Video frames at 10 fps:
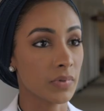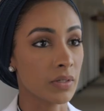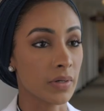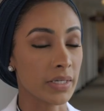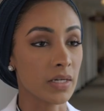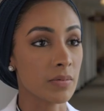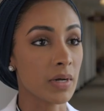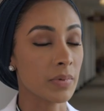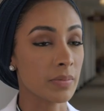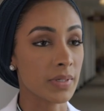You know, I care
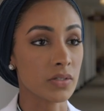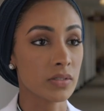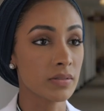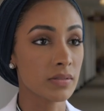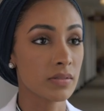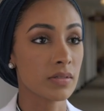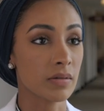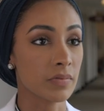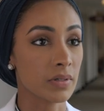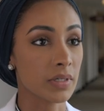about my patients,
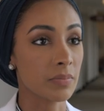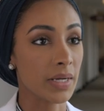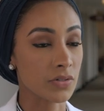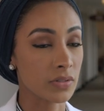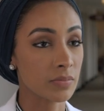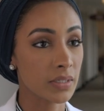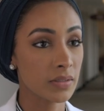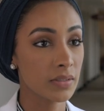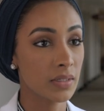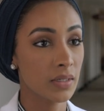I'm very compassionate about it,